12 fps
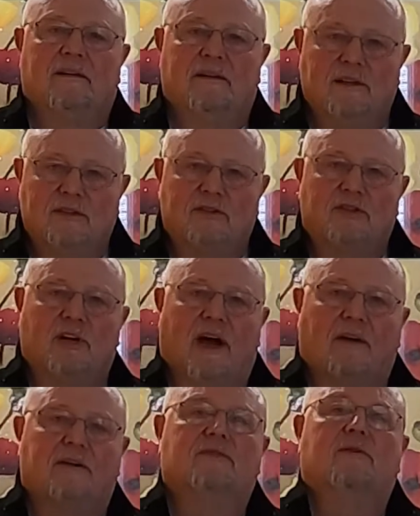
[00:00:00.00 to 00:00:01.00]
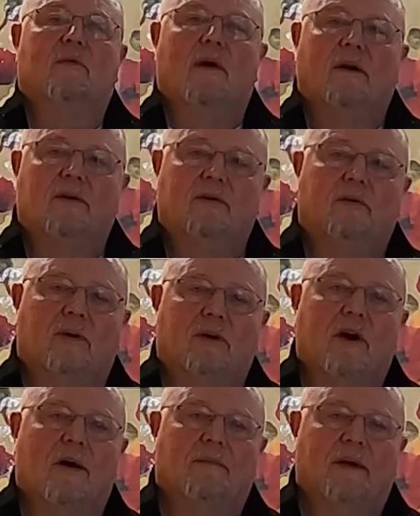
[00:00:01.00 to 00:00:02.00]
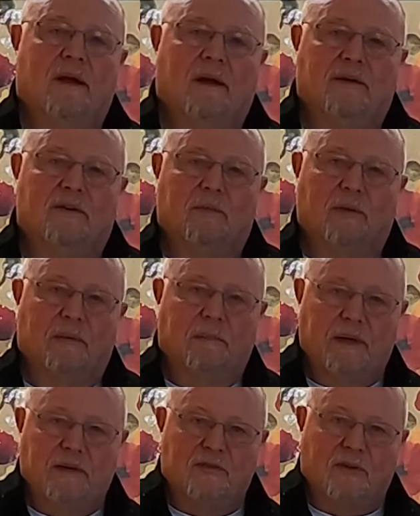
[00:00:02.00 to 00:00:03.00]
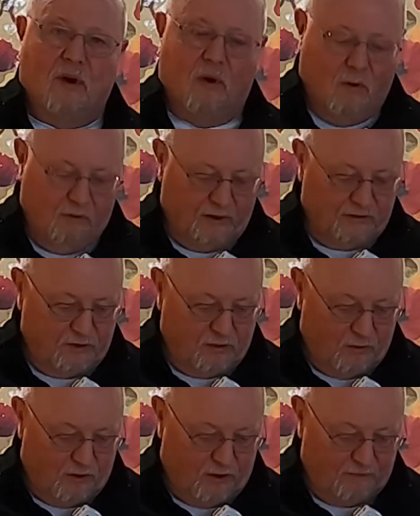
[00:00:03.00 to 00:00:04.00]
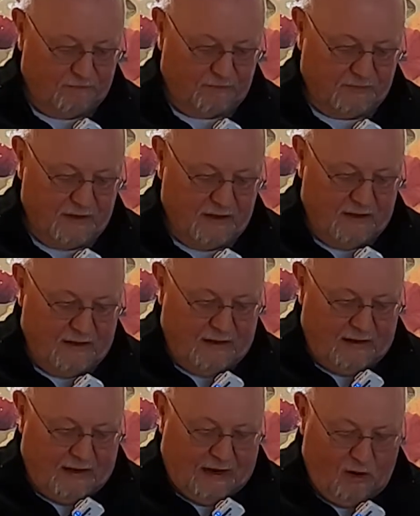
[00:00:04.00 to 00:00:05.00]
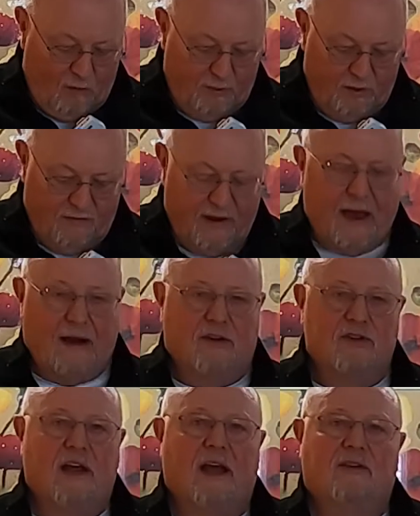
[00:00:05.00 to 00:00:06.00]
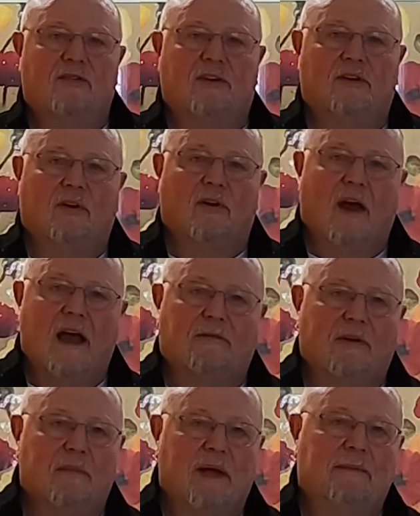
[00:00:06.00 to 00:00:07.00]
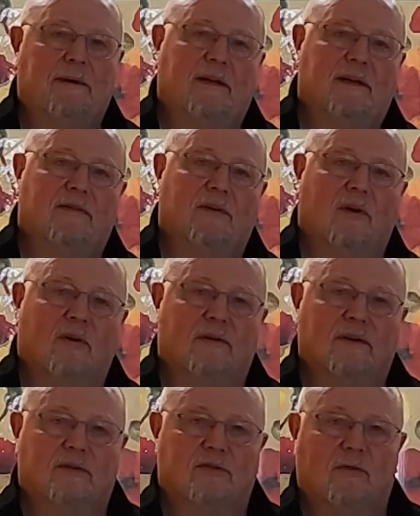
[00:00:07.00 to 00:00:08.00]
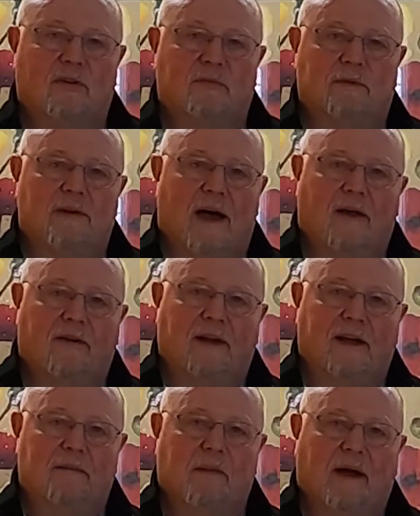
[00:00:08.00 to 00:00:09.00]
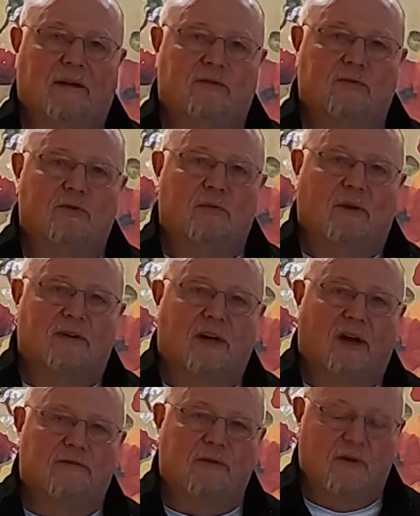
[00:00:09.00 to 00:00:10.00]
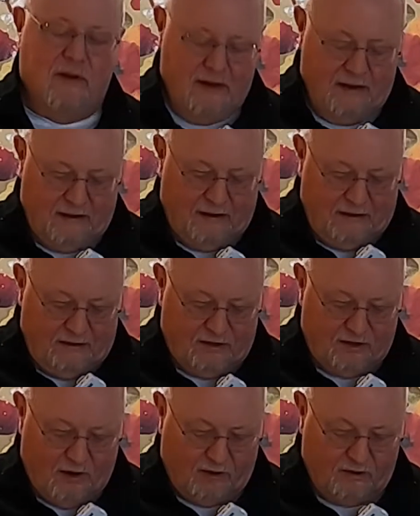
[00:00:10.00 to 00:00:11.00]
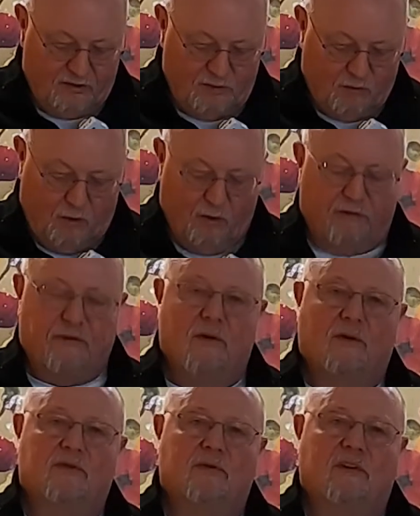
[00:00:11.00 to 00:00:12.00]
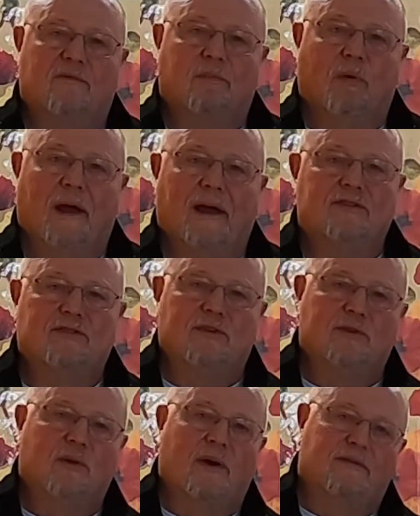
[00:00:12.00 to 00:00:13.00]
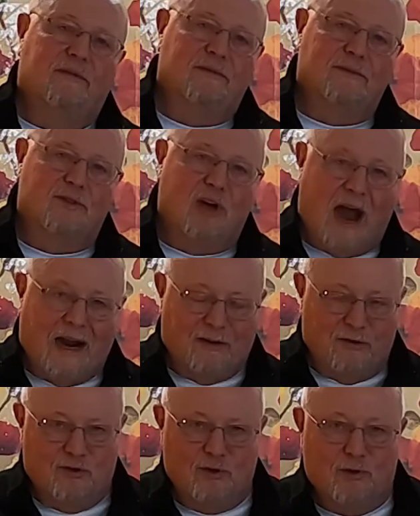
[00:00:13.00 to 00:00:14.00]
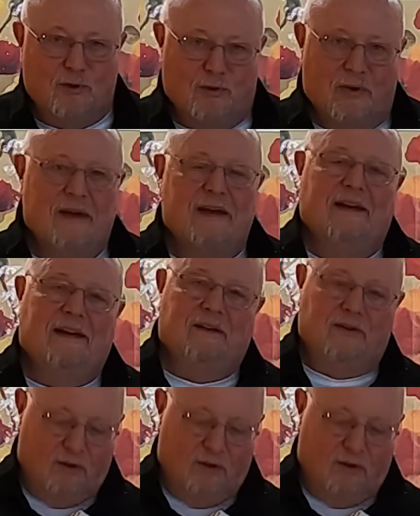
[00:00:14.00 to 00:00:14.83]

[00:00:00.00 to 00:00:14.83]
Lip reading: This child is the one who will come to bring peace and wholeness to the world. I hope you have had a chance in your life, and maybe even over this Christmas holiday by Zoom or telephone, to talk to some older folks who have blessed and who have guided you in